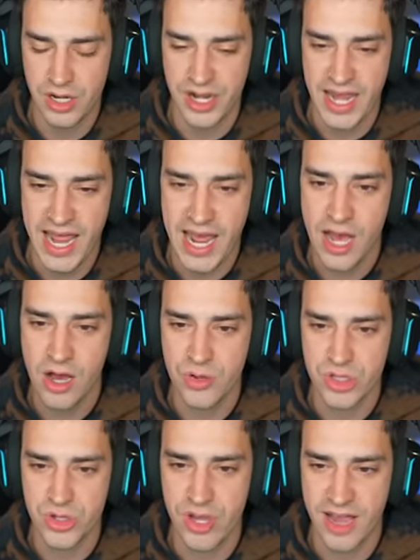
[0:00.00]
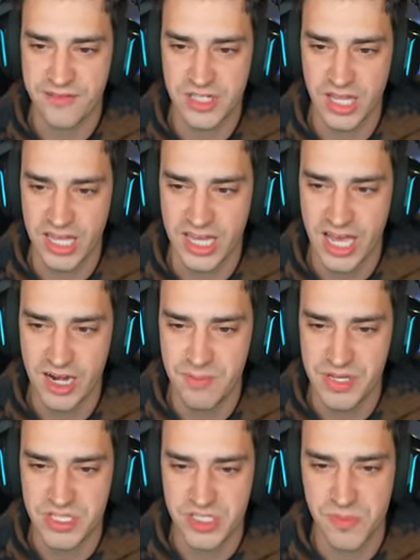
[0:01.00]
Now you have to like kind of
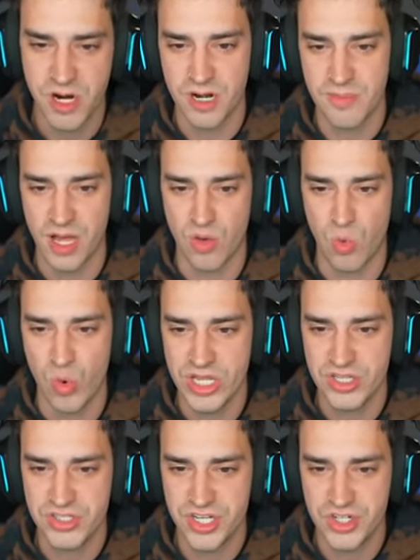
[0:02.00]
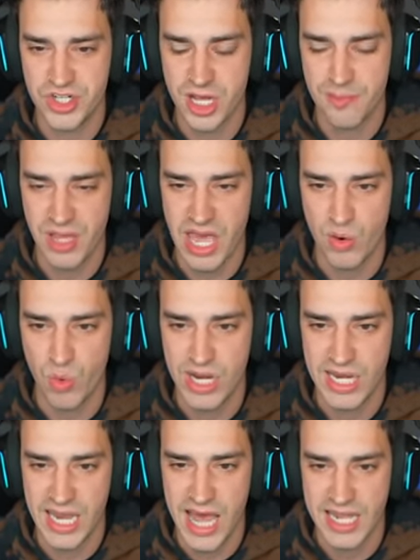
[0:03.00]
be smart about when to jump and
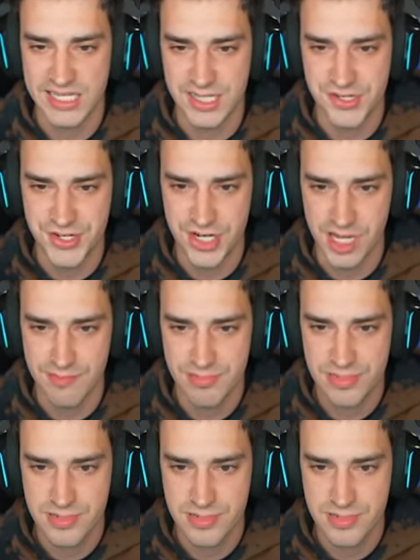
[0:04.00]
when not to jump.